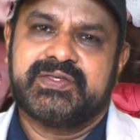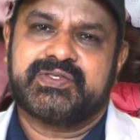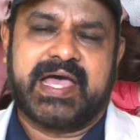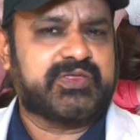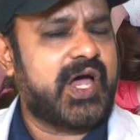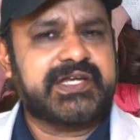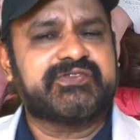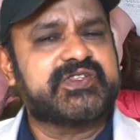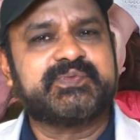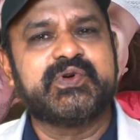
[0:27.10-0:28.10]
So I thought
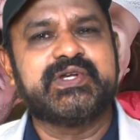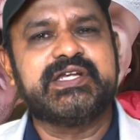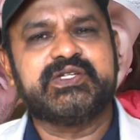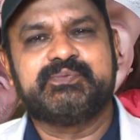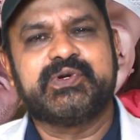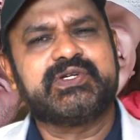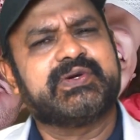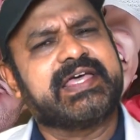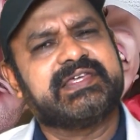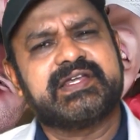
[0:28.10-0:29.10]
it was prudent to put
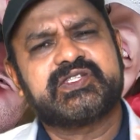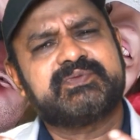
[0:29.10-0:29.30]
together a